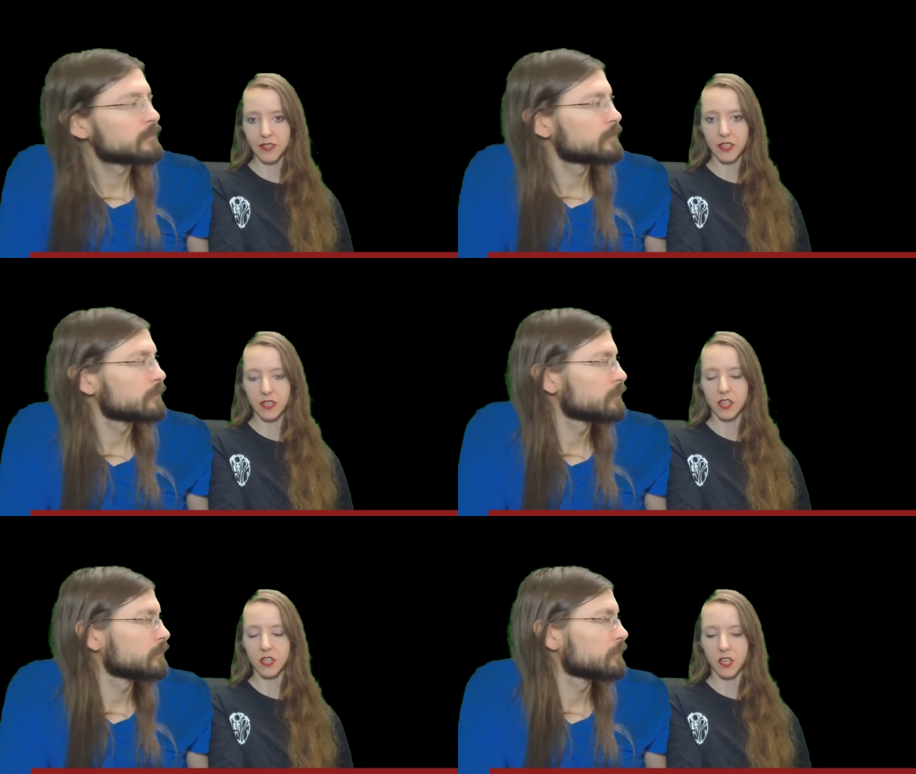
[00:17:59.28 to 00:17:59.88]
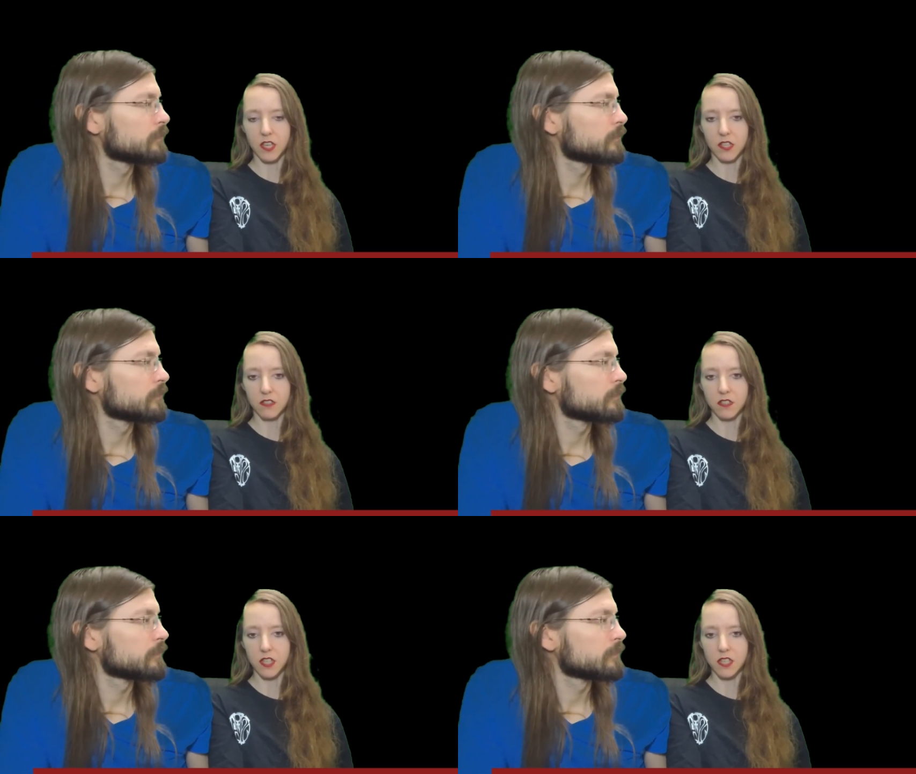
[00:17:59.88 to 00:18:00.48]
Speaker 1: that the
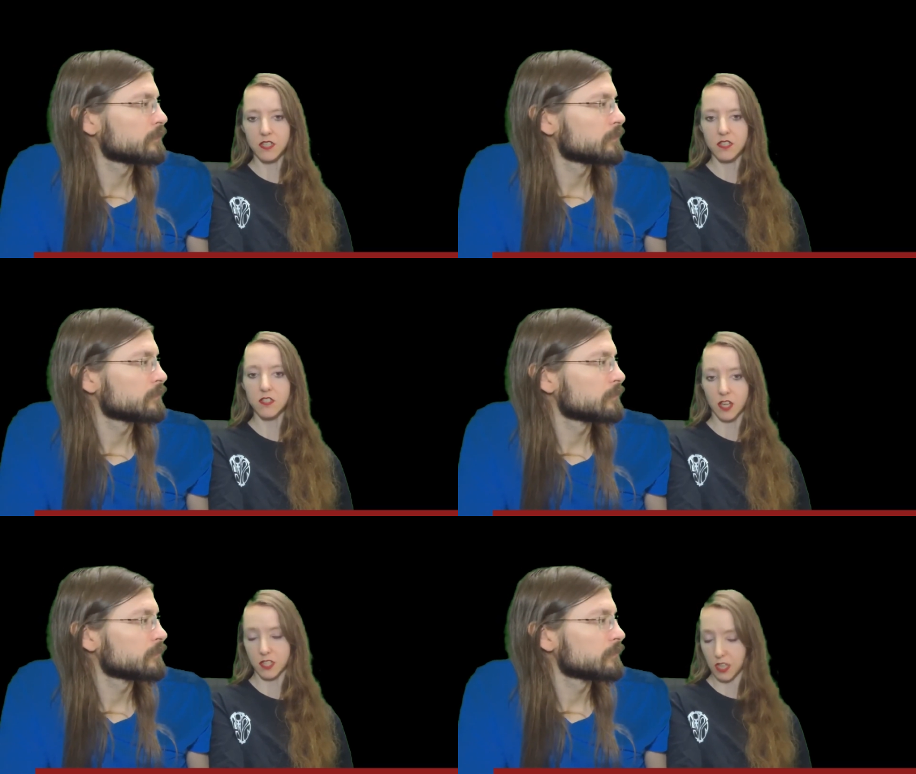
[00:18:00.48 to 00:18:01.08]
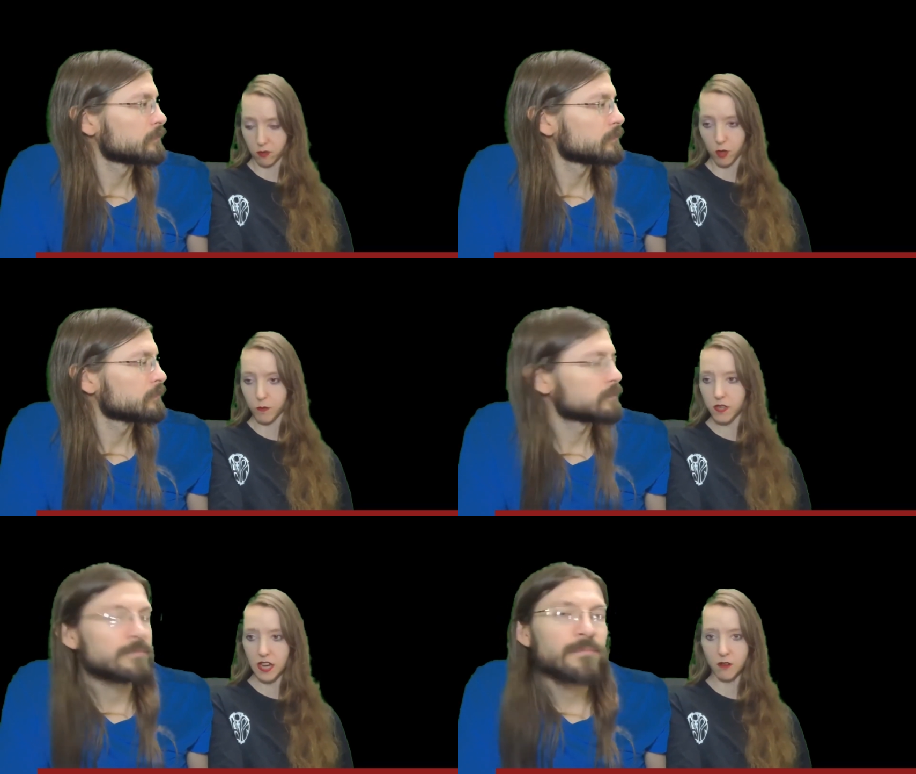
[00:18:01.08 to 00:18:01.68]
niece does have
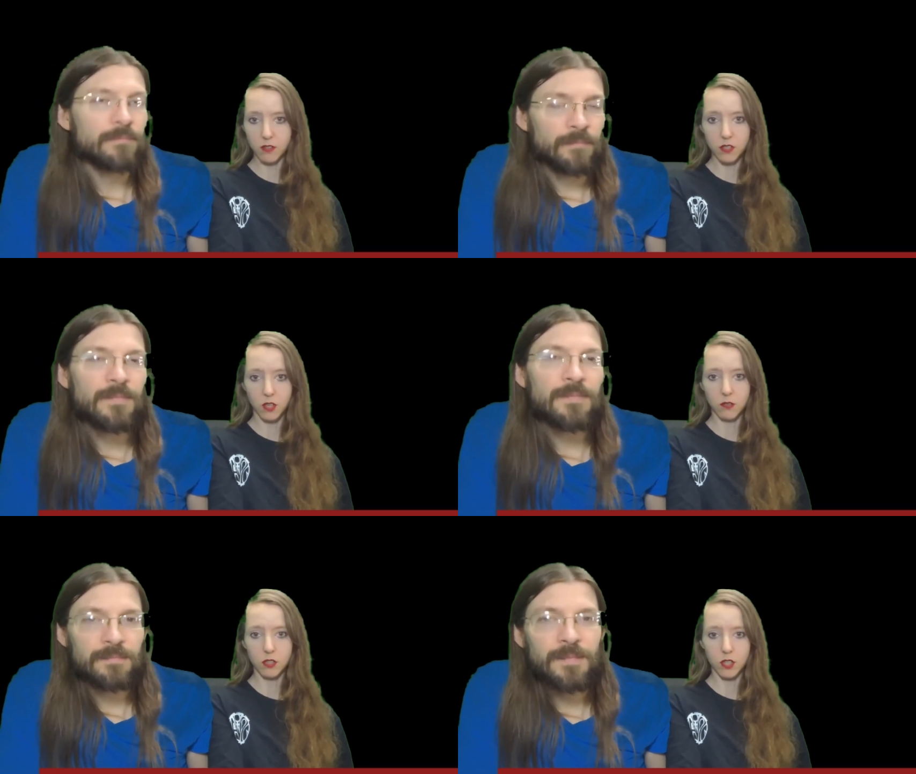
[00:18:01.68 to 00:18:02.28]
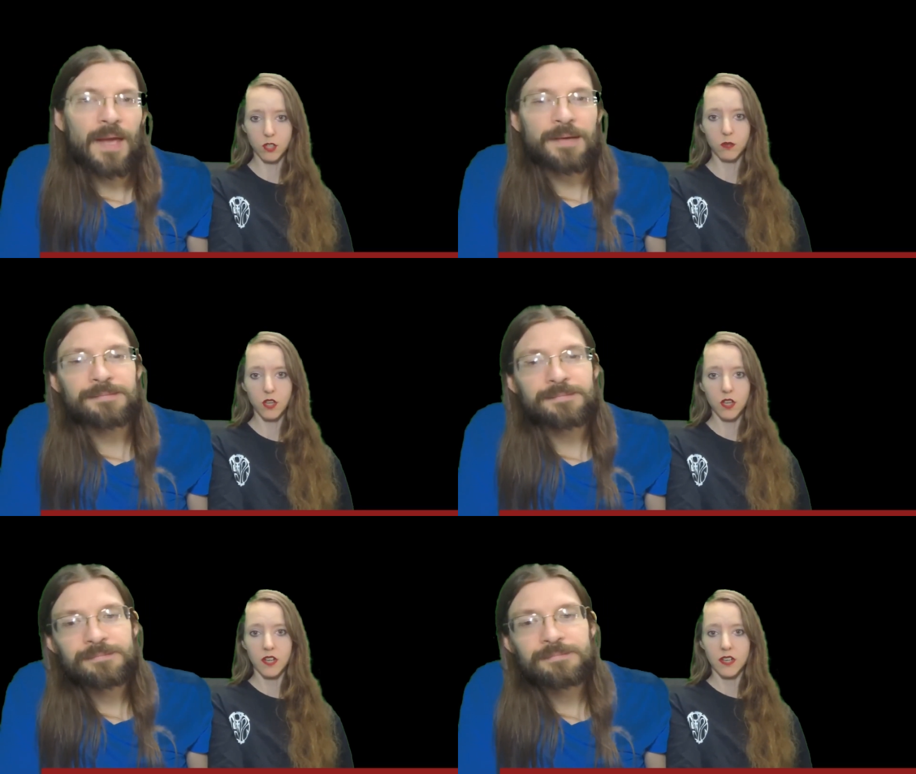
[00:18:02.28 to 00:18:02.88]
OP's house to go to. Yeah
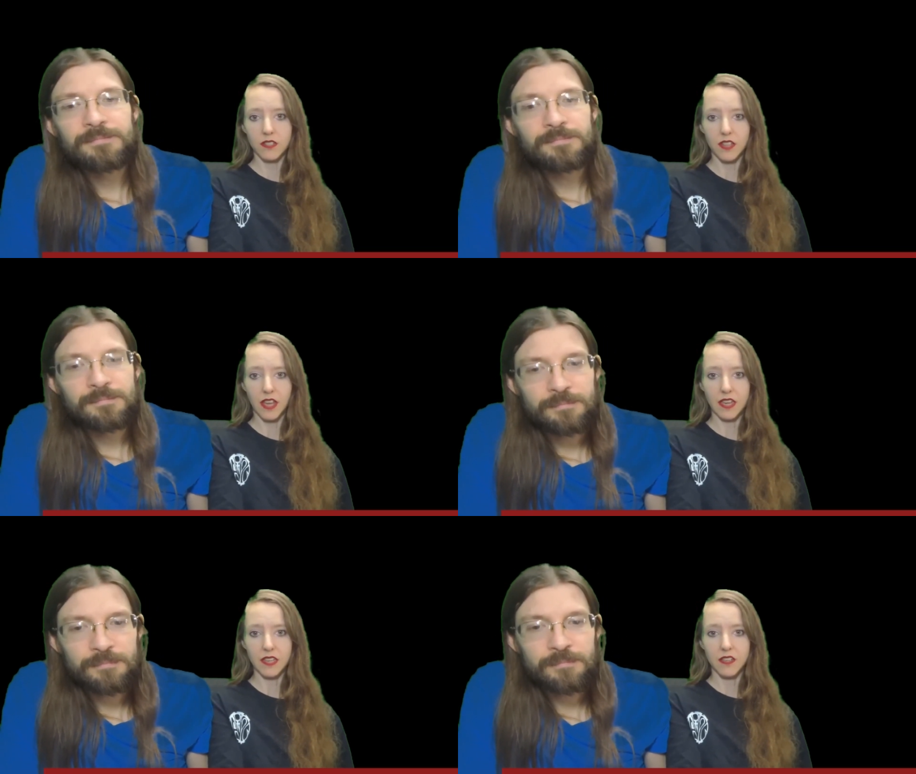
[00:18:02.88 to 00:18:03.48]
like